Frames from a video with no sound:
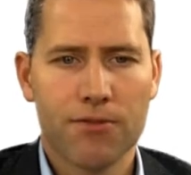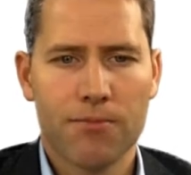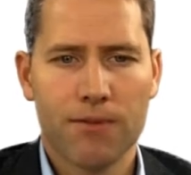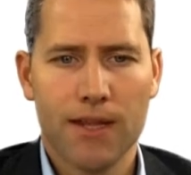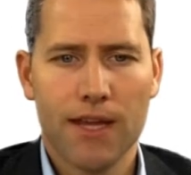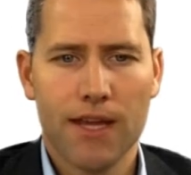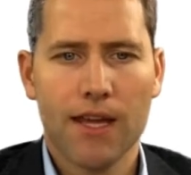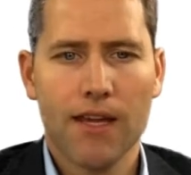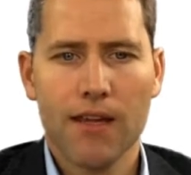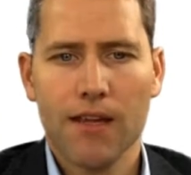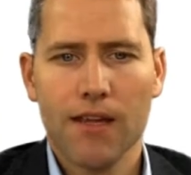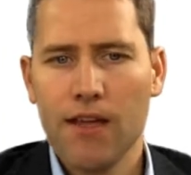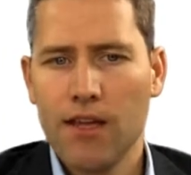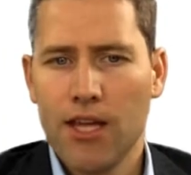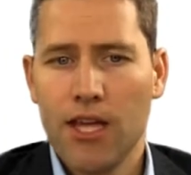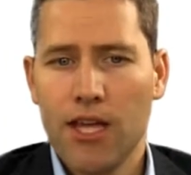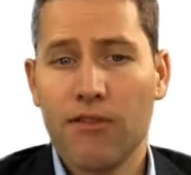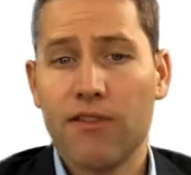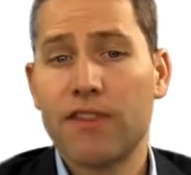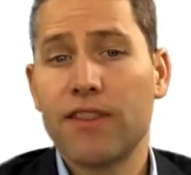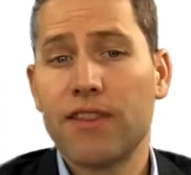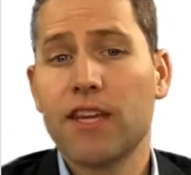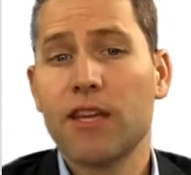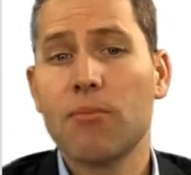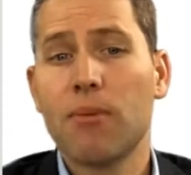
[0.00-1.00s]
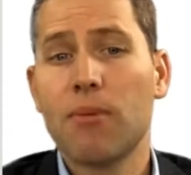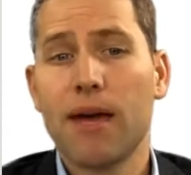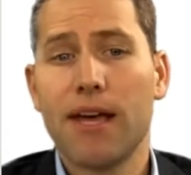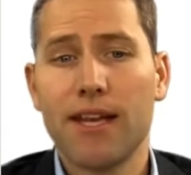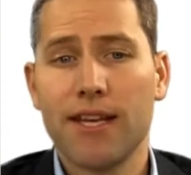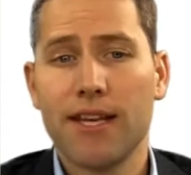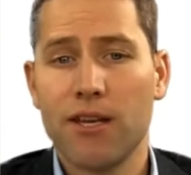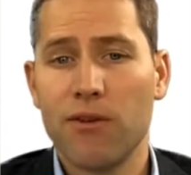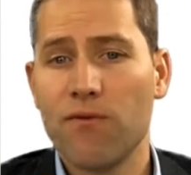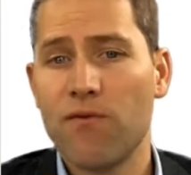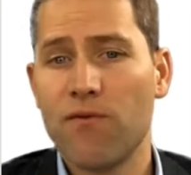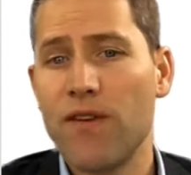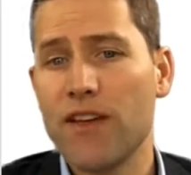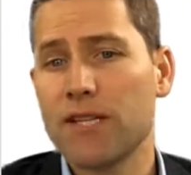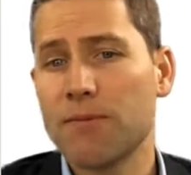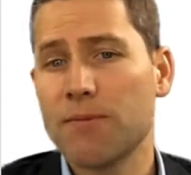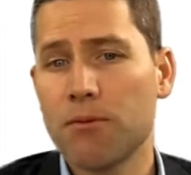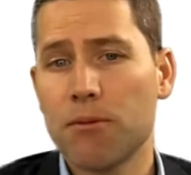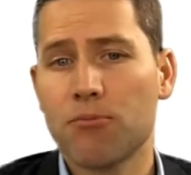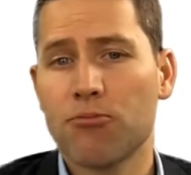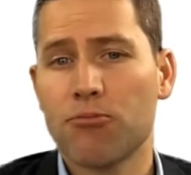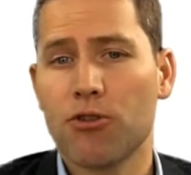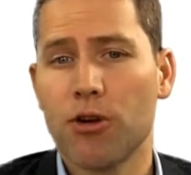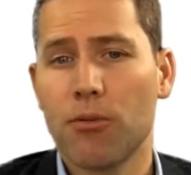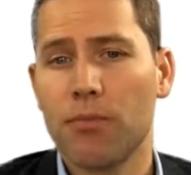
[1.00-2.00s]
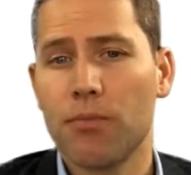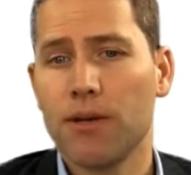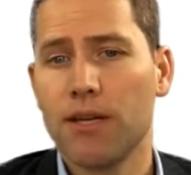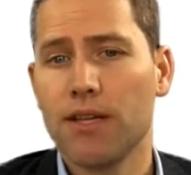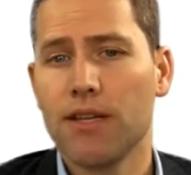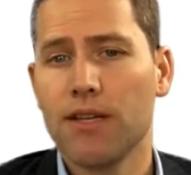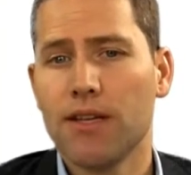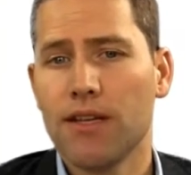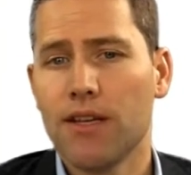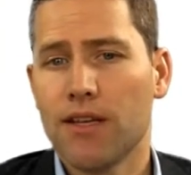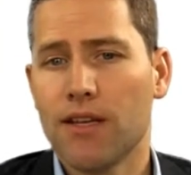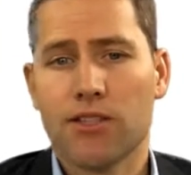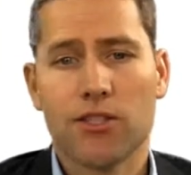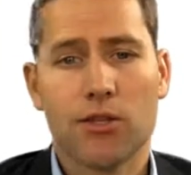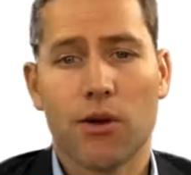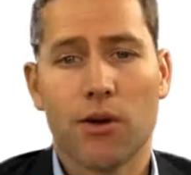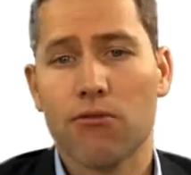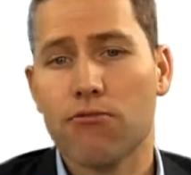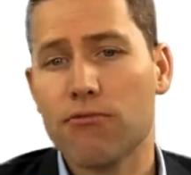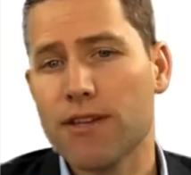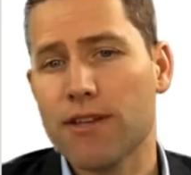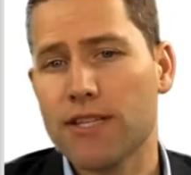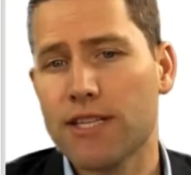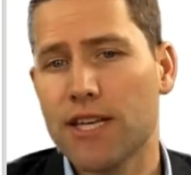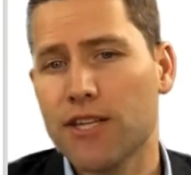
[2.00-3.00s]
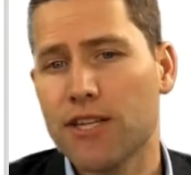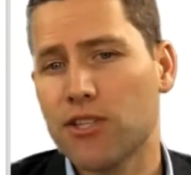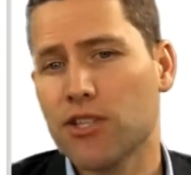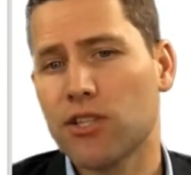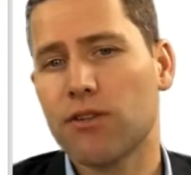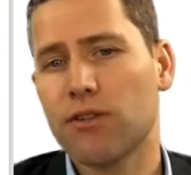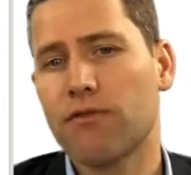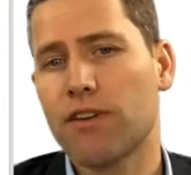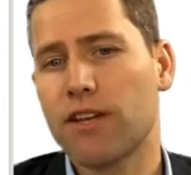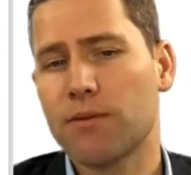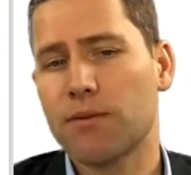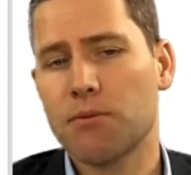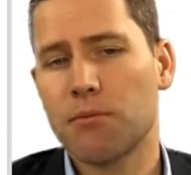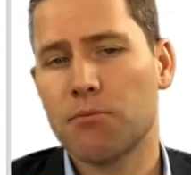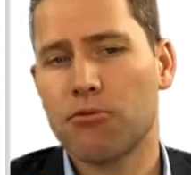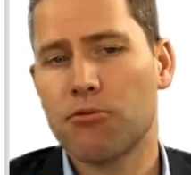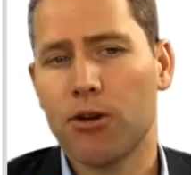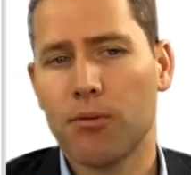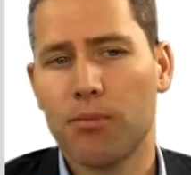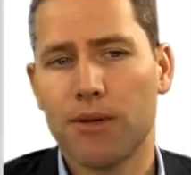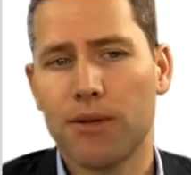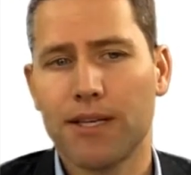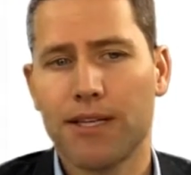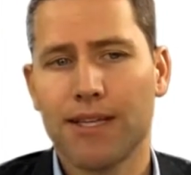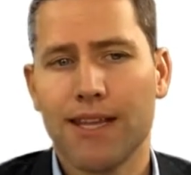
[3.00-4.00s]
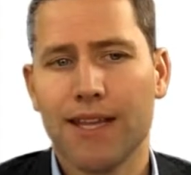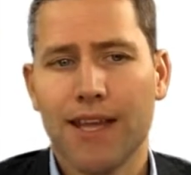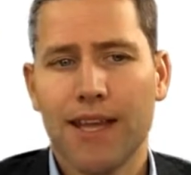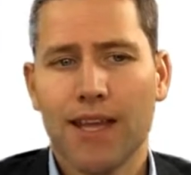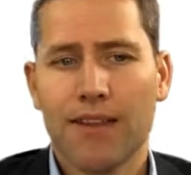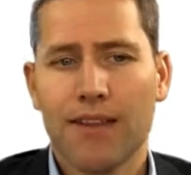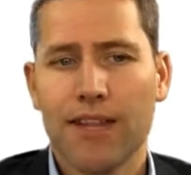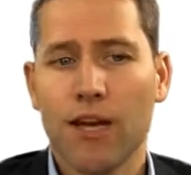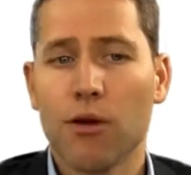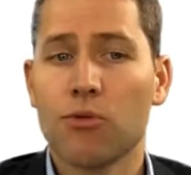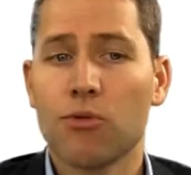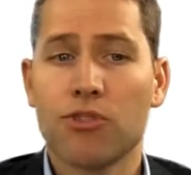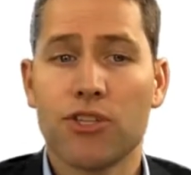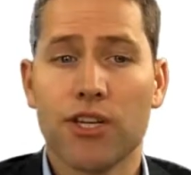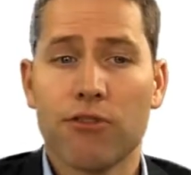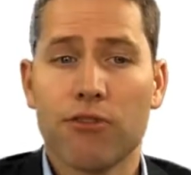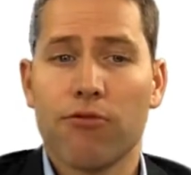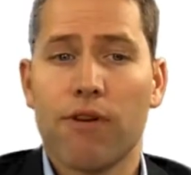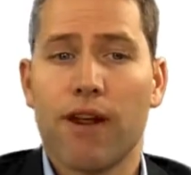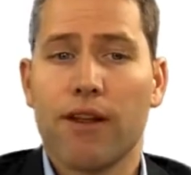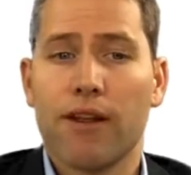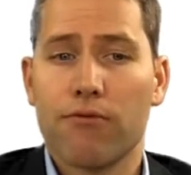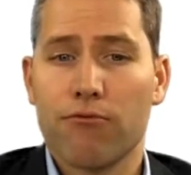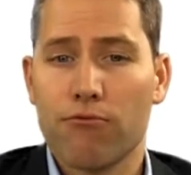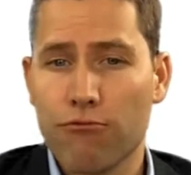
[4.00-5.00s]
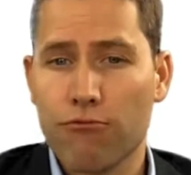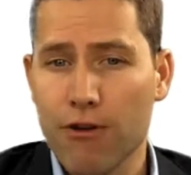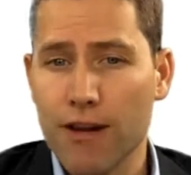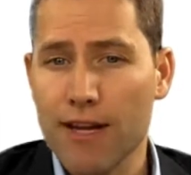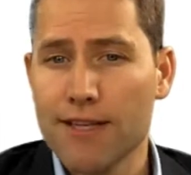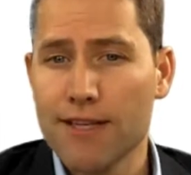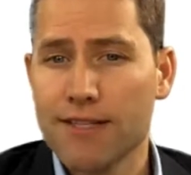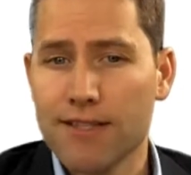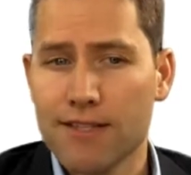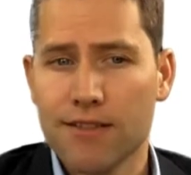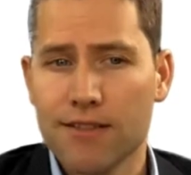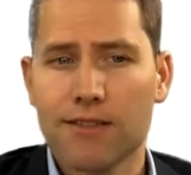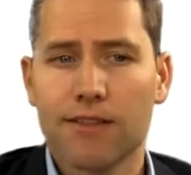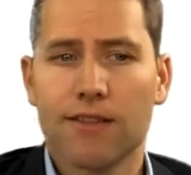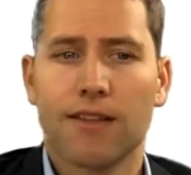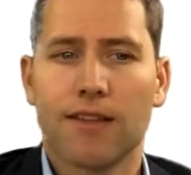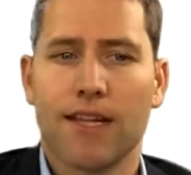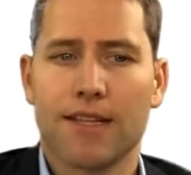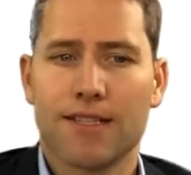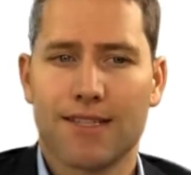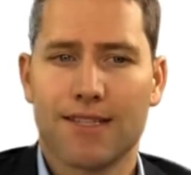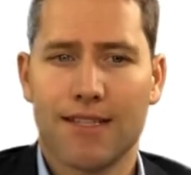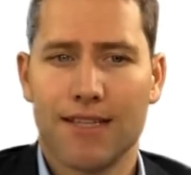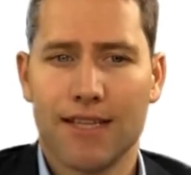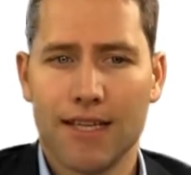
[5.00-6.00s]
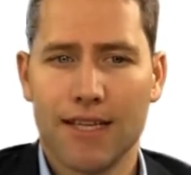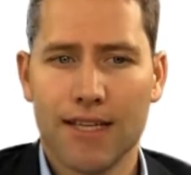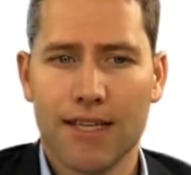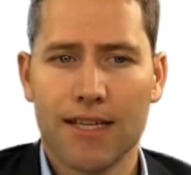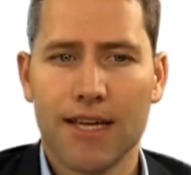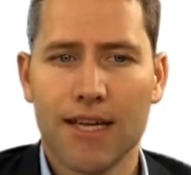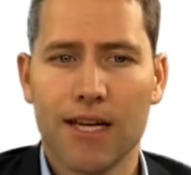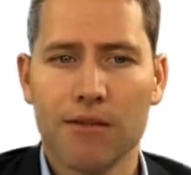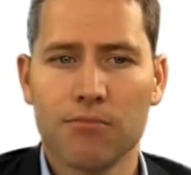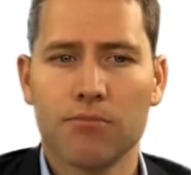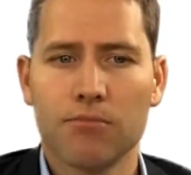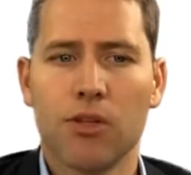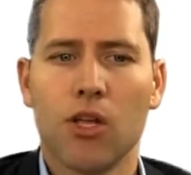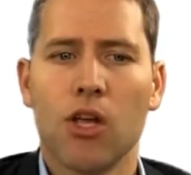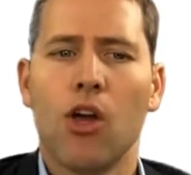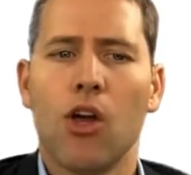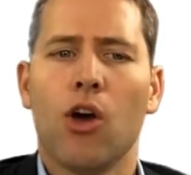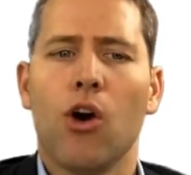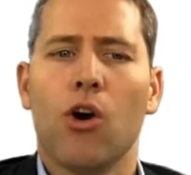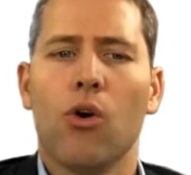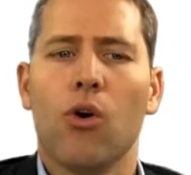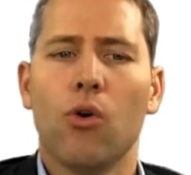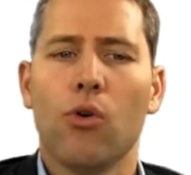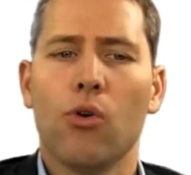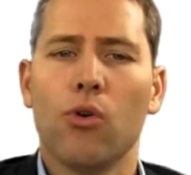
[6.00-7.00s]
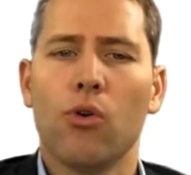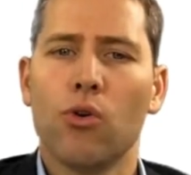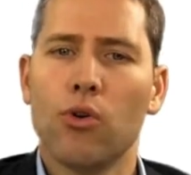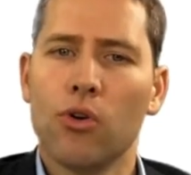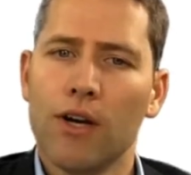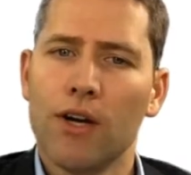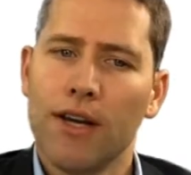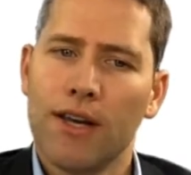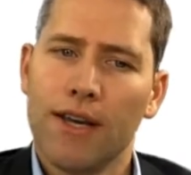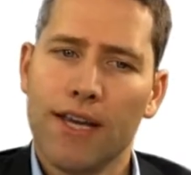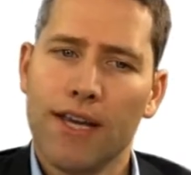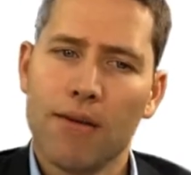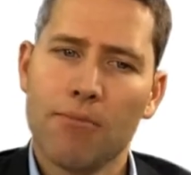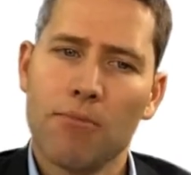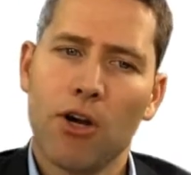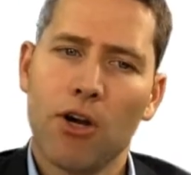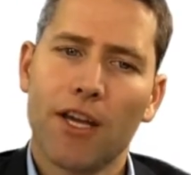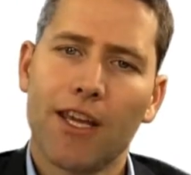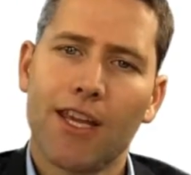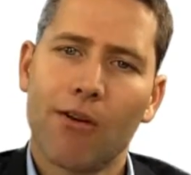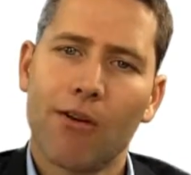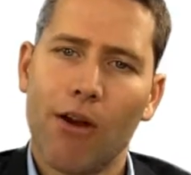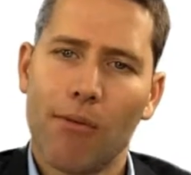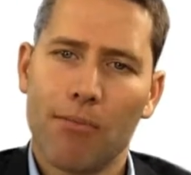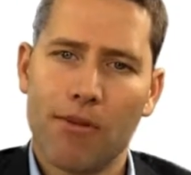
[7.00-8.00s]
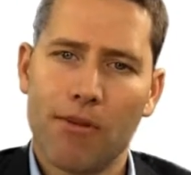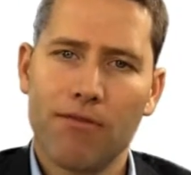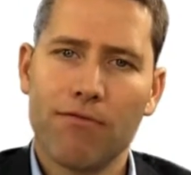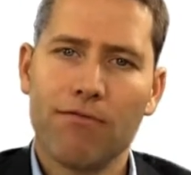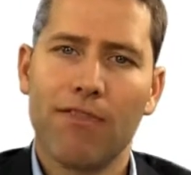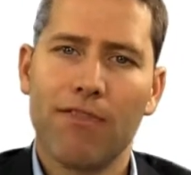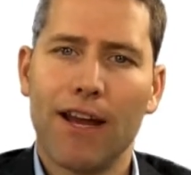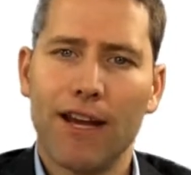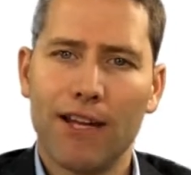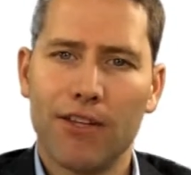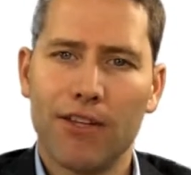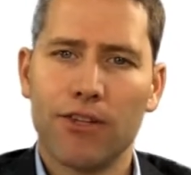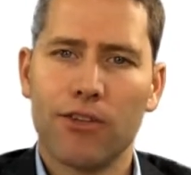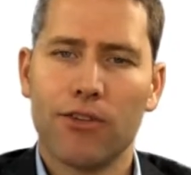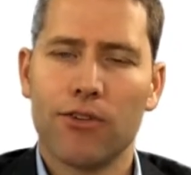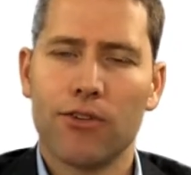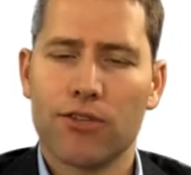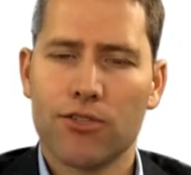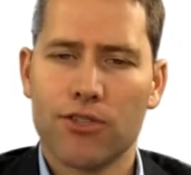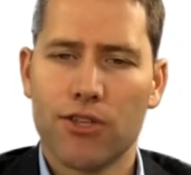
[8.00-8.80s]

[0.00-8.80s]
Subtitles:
there, if you think about an investment property, so a residential investment property, that will generate rent, that's the income, or it might go up in value.